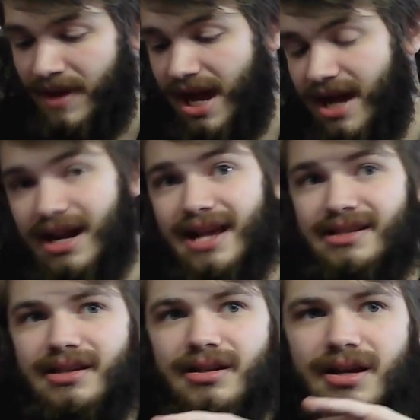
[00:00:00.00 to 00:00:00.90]
and it
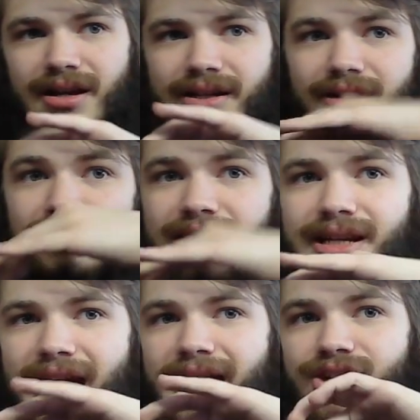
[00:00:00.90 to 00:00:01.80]
has
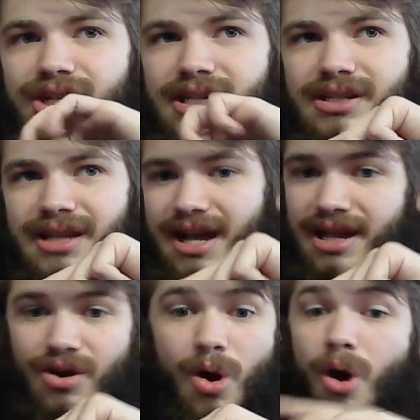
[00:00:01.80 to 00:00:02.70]
gilded edges
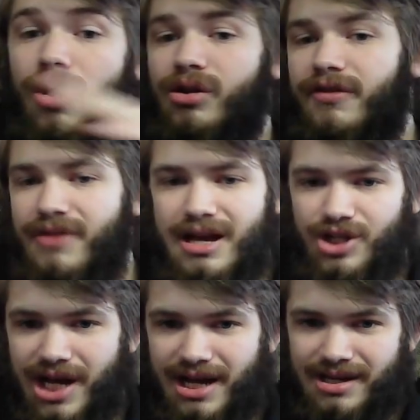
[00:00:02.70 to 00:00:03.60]
and all of that
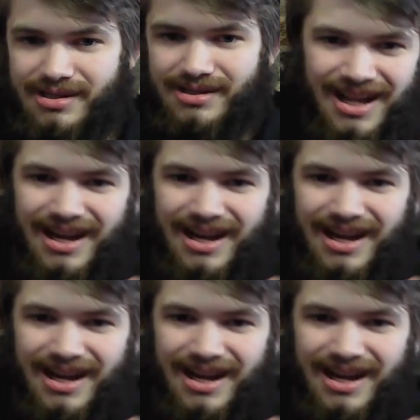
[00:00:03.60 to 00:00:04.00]
jazz.